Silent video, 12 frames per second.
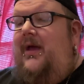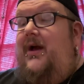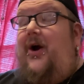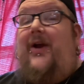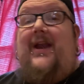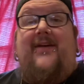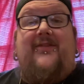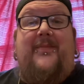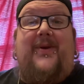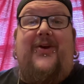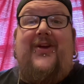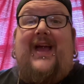All right, next up
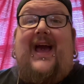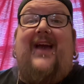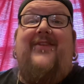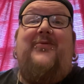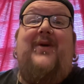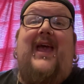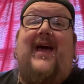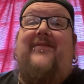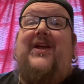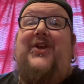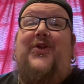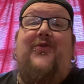here, you guys, we have
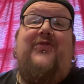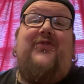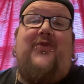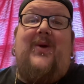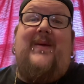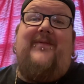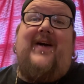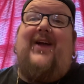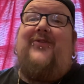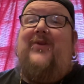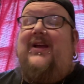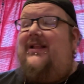a new Scream
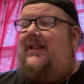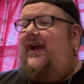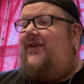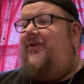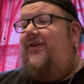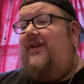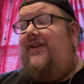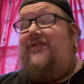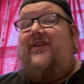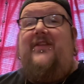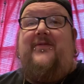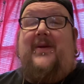Factory Collector
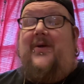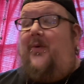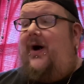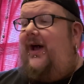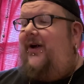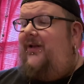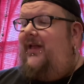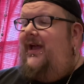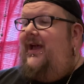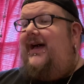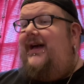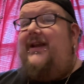Edition. It's been a while.
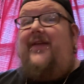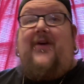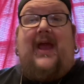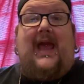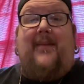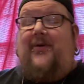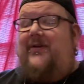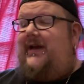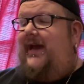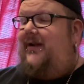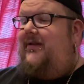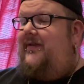Another Hammer
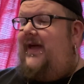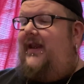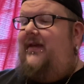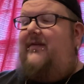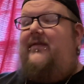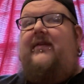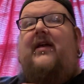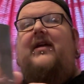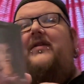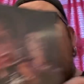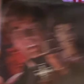title, and that is The